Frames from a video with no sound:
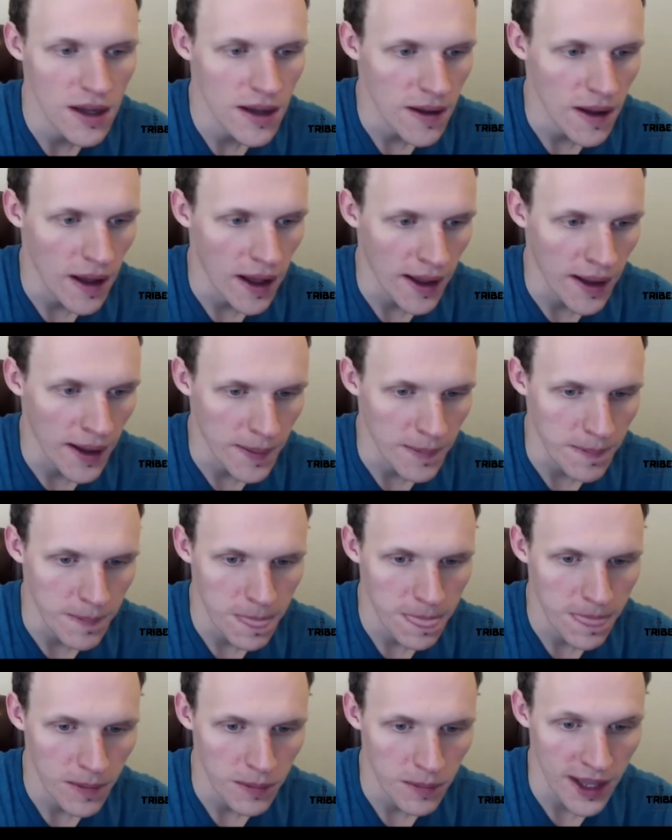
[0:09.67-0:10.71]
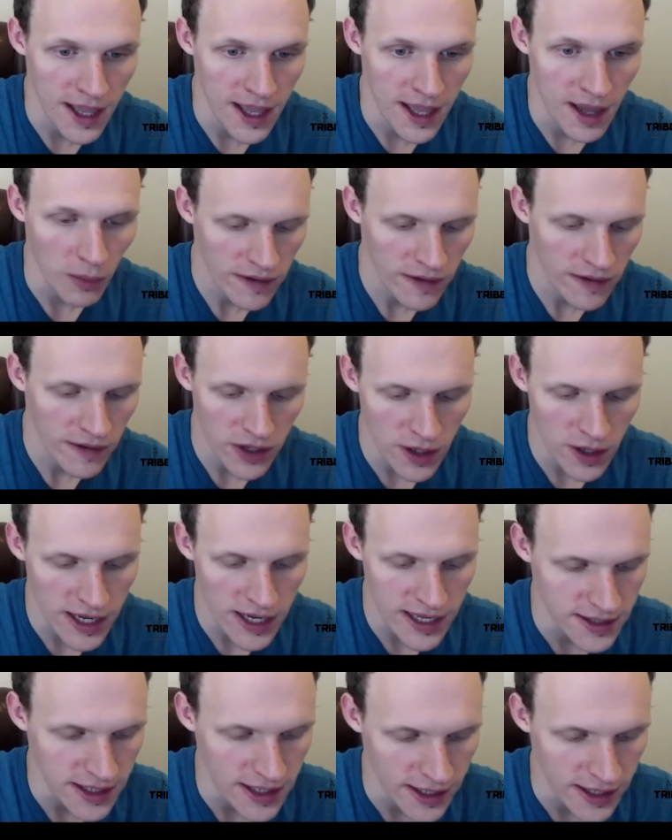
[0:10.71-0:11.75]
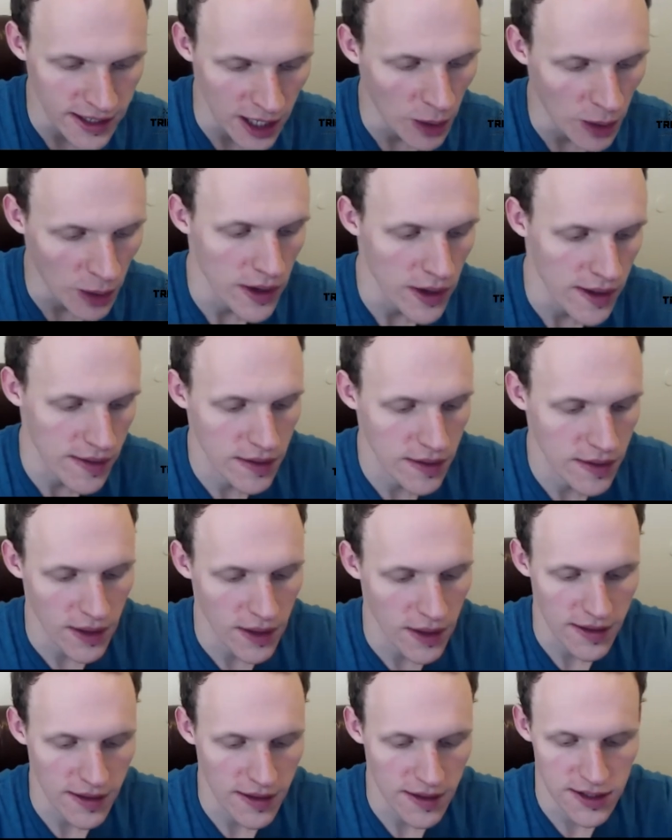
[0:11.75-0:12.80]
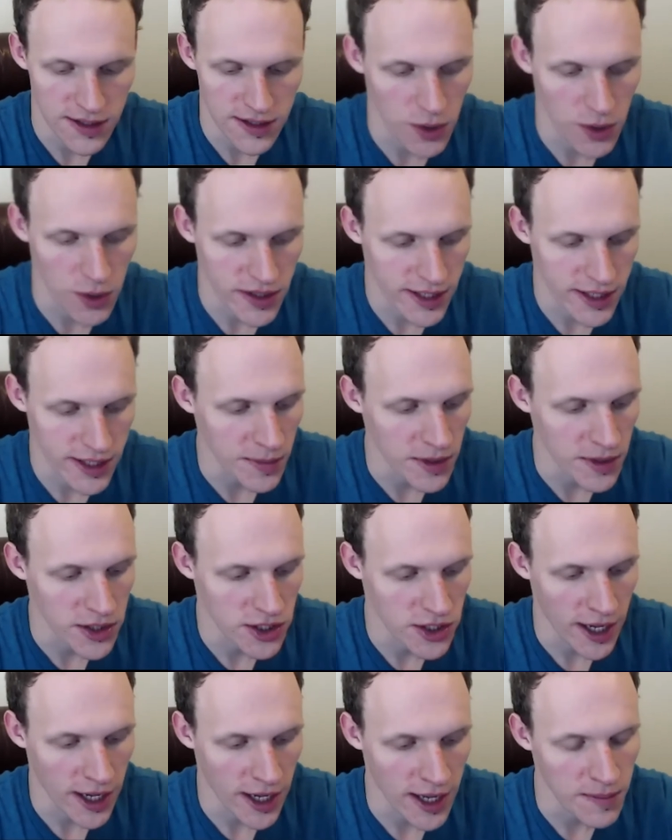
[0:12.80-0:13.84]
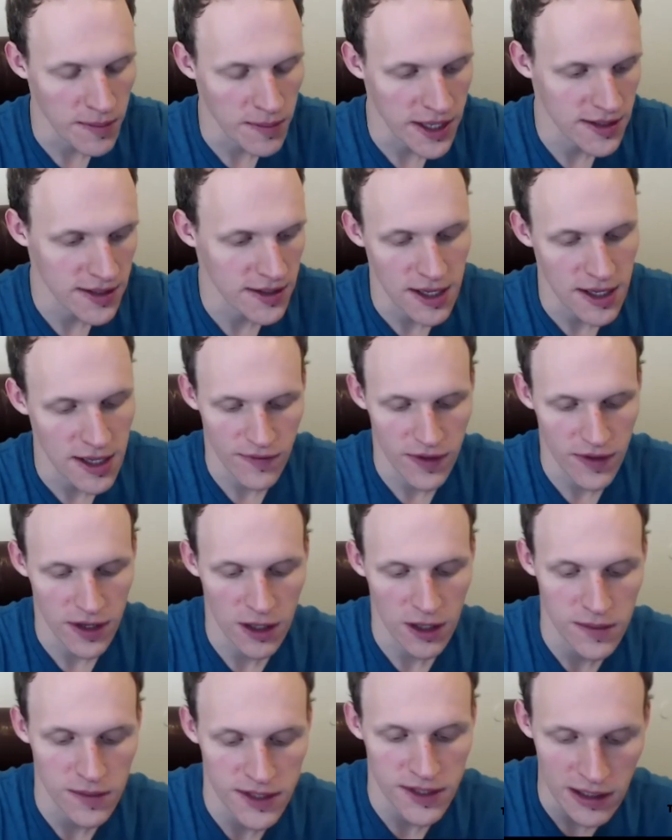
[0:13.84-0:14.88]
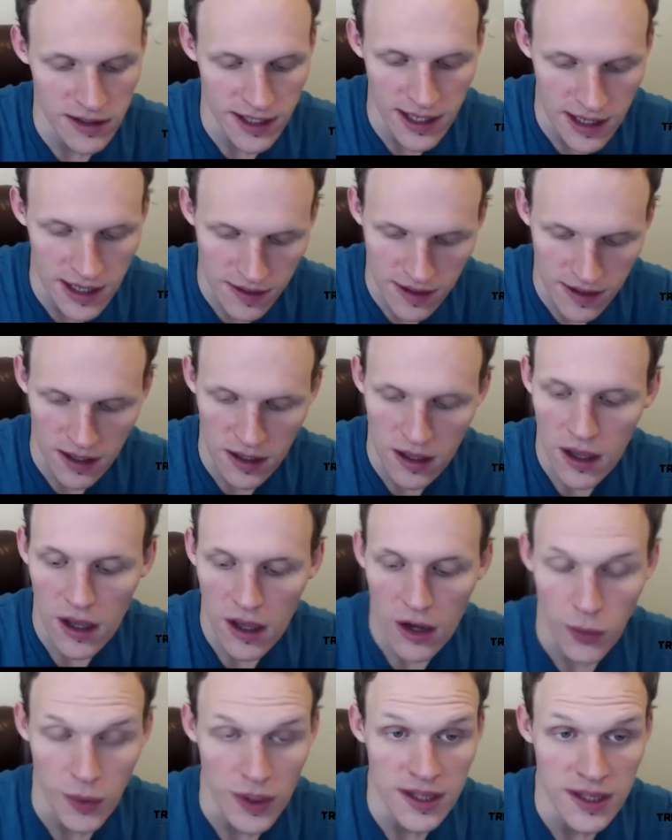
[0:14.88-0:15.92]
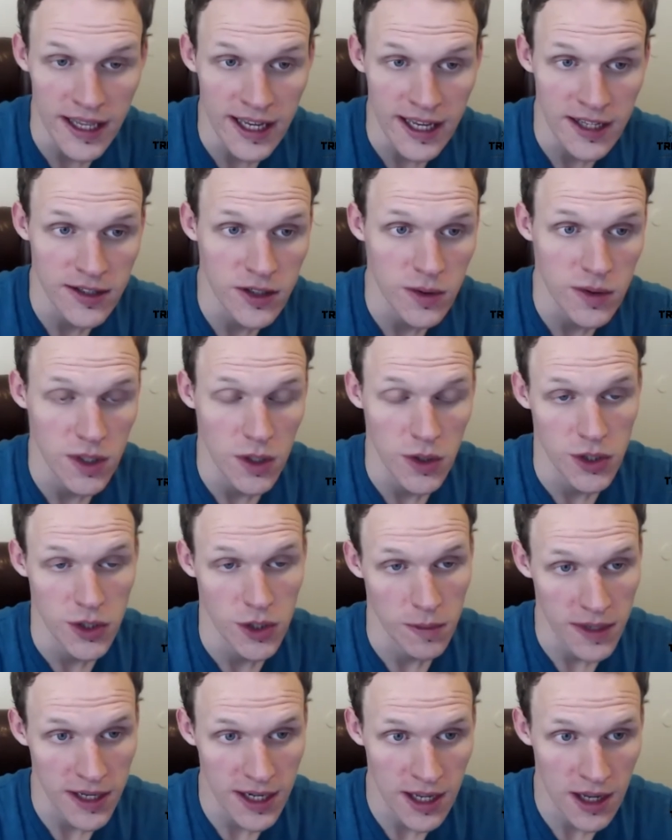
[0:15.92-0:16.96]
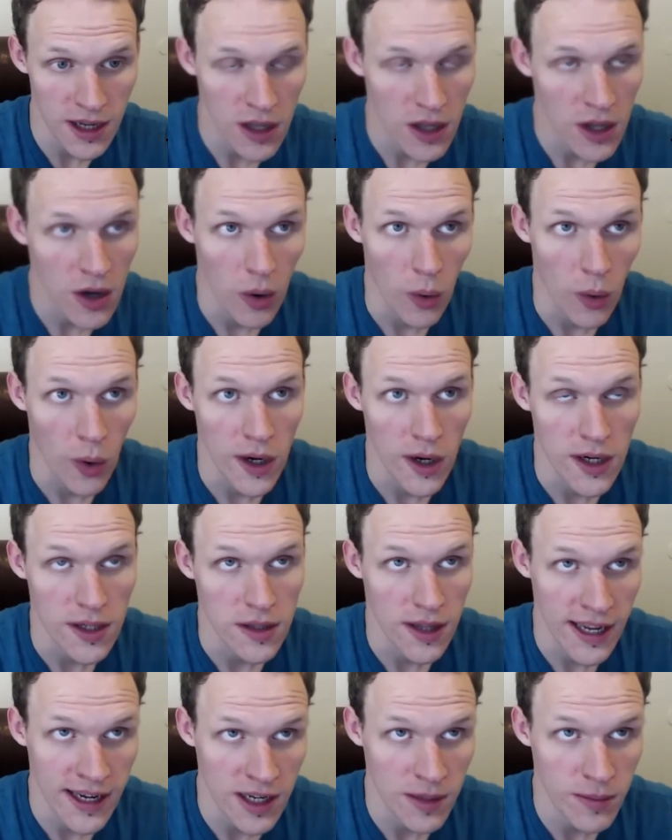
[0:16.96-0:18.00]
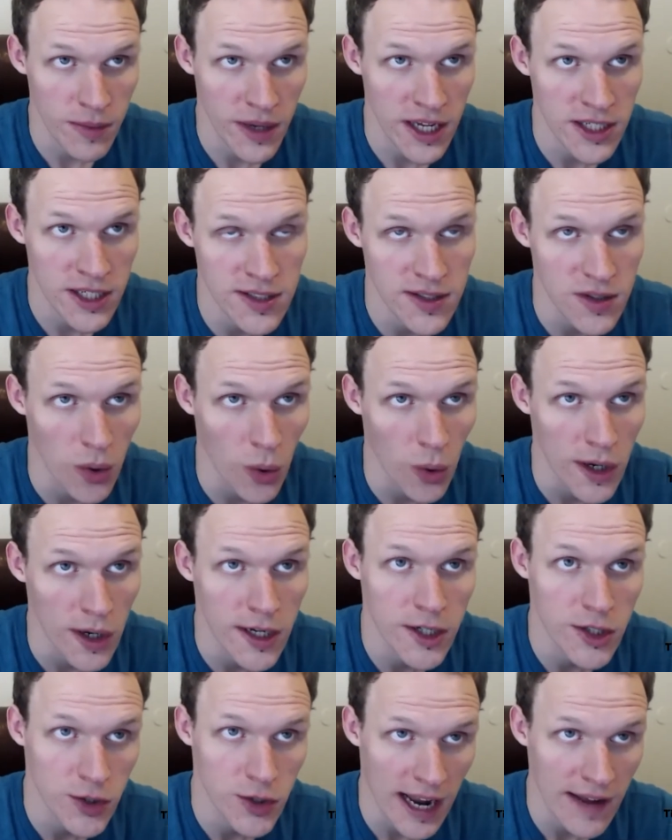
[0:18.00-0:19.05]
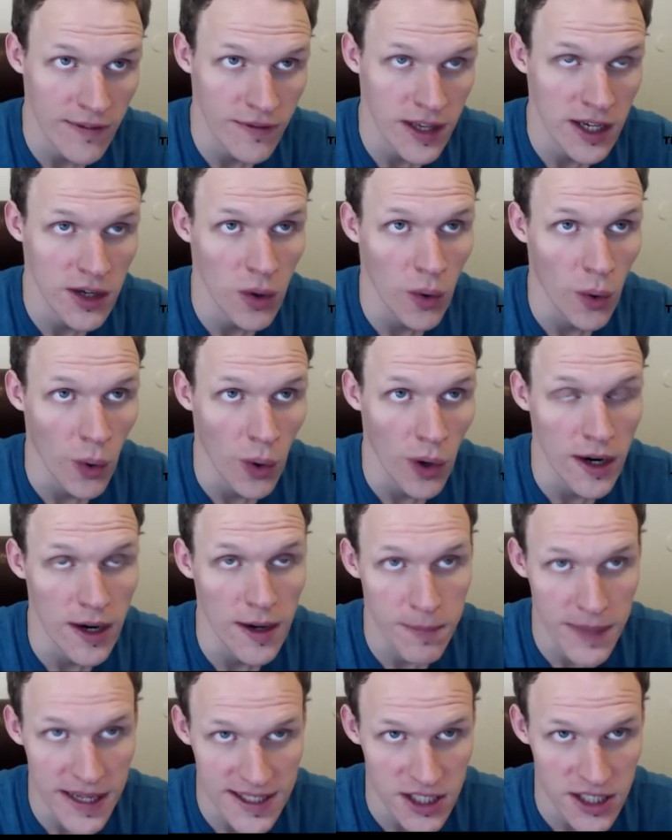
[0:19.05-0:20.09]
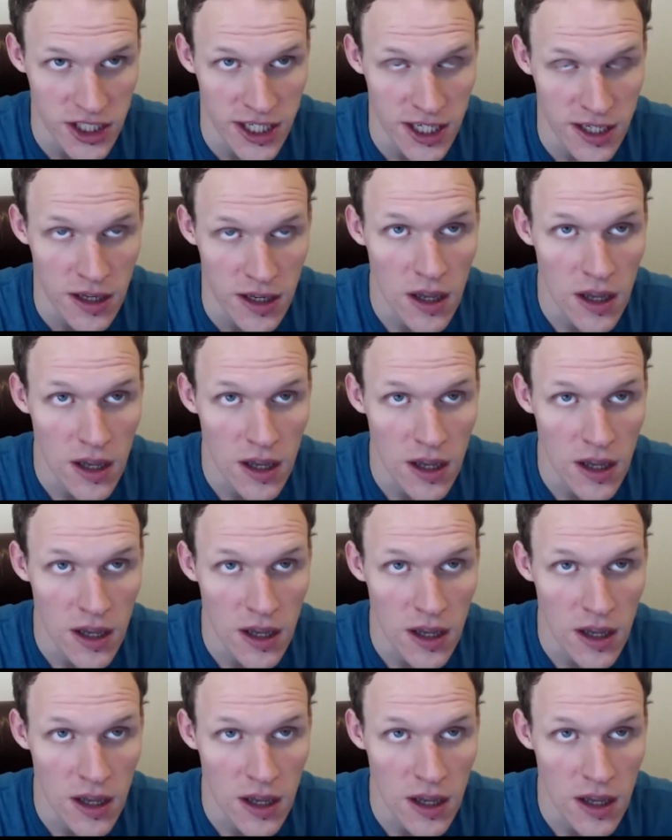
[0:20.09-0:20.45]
But yeah, whatever you guys need help with, like this is your time to shine. Basically, if it comes down to anything related to social media or landing pages or traffic or messaging,